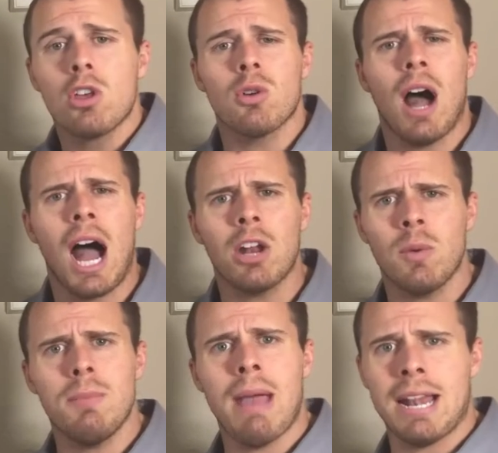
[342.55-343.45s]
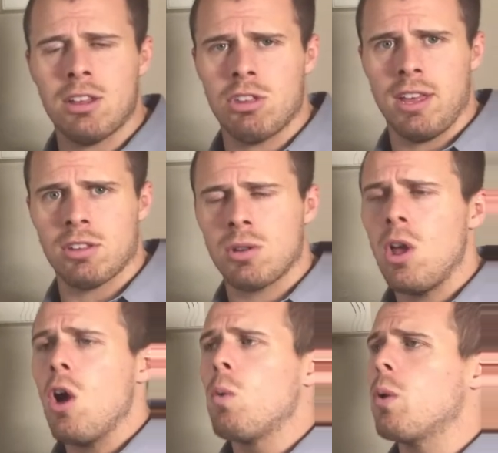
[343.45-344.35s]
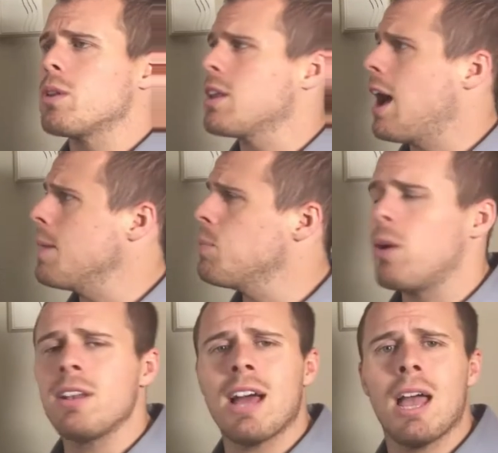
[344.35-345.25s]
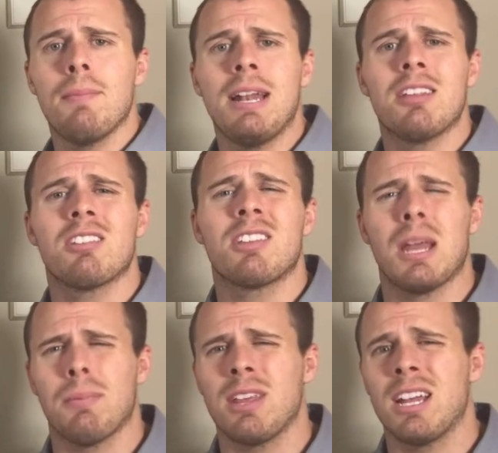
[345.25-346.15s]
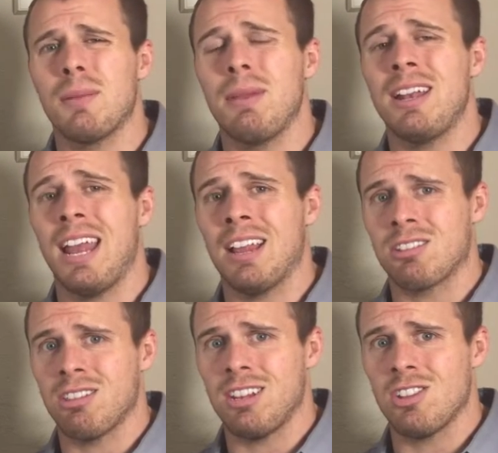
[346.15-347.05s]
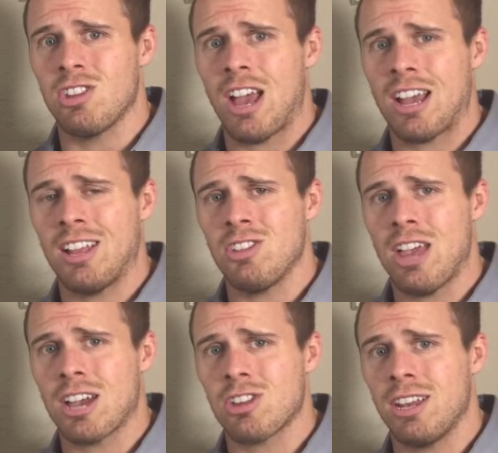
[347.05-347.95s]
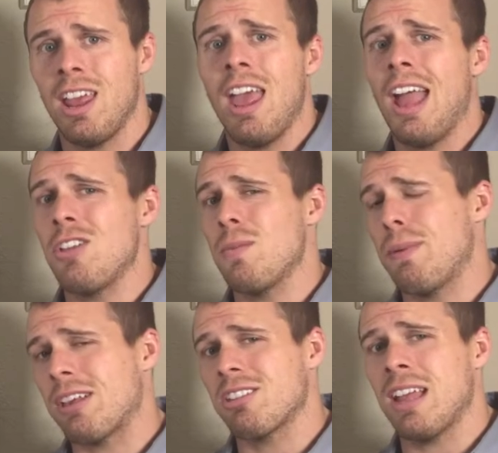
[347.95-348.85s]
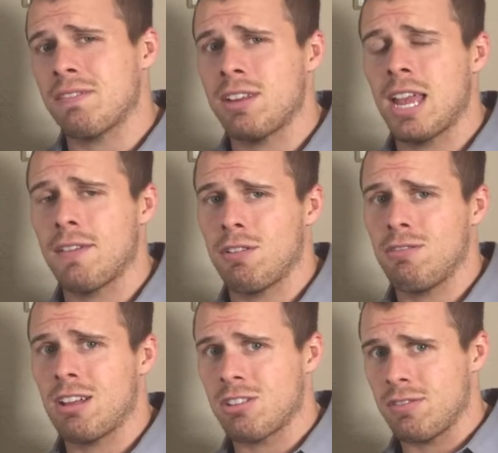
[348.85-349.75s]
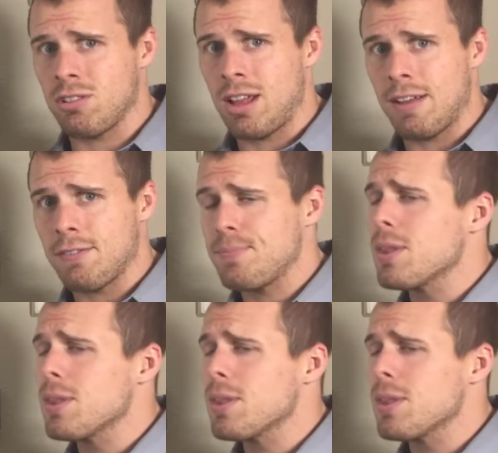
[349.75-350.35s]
So how do we manage this? Well, with type 1 diabetes, it's typically going to be an insulin injection, and you basically have to take it for the rest of your life.